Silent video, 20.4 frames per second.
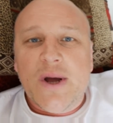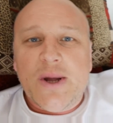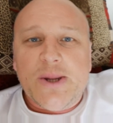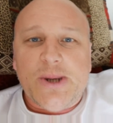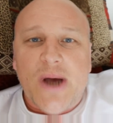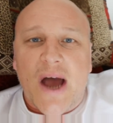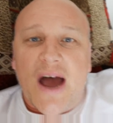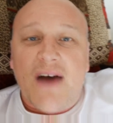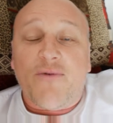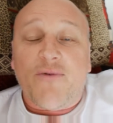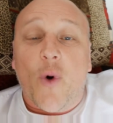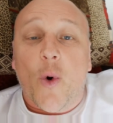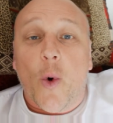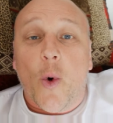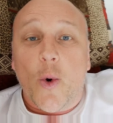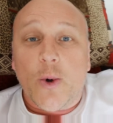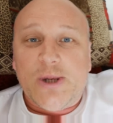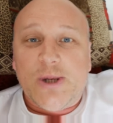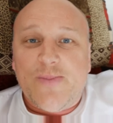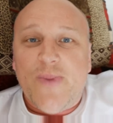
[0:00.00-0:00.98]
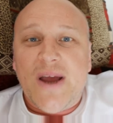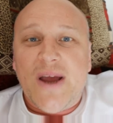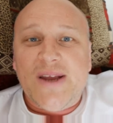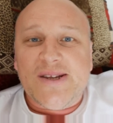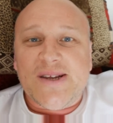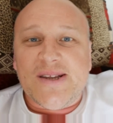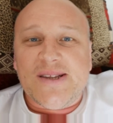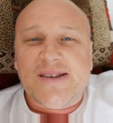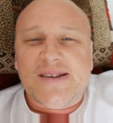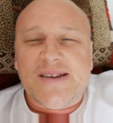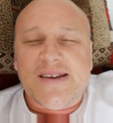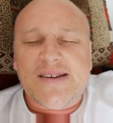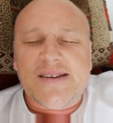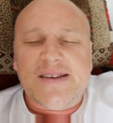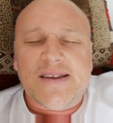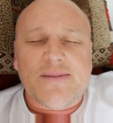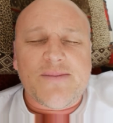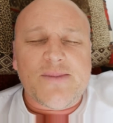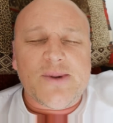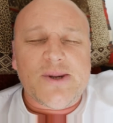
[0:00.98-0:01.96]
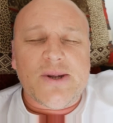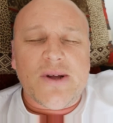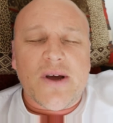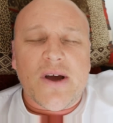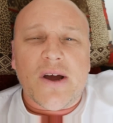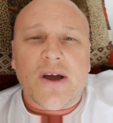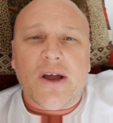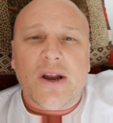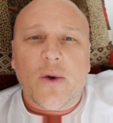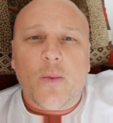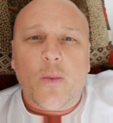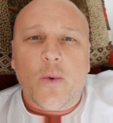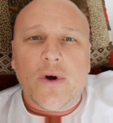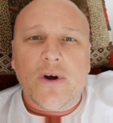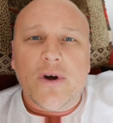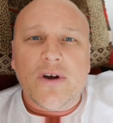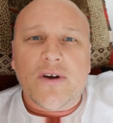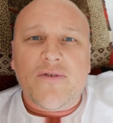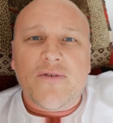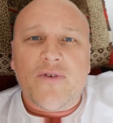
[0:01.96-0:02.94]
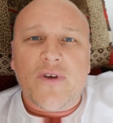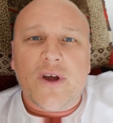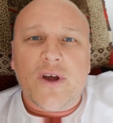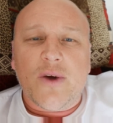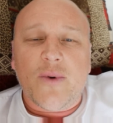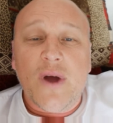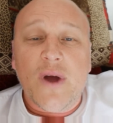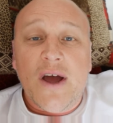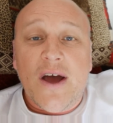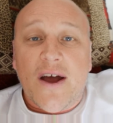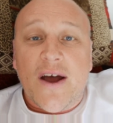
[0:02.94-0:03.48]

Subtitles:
to have automated systems that are going to work for you